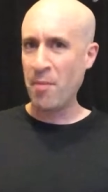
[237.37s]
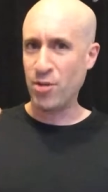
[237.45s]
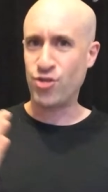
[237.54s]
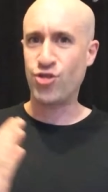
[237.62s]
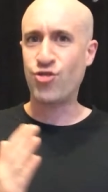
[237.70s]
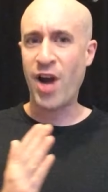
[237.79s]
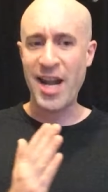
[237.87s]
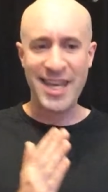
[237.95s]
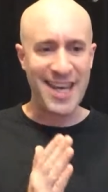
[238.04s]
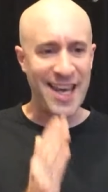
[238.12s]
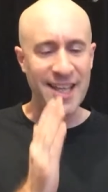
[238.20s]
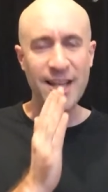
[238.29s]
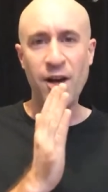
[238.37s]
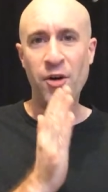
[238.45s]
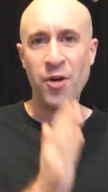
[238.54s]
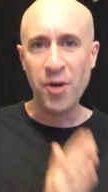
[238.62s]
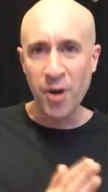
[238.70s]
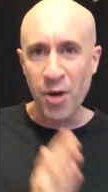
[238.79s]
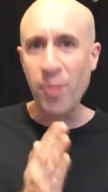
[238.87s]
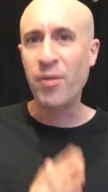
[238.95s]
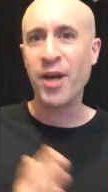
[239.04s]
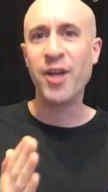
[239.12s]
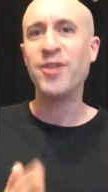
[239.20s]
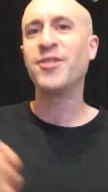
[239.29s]
but you try to get a little
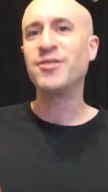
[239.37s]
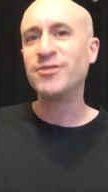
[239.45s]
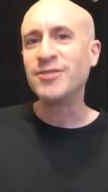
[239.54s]
bit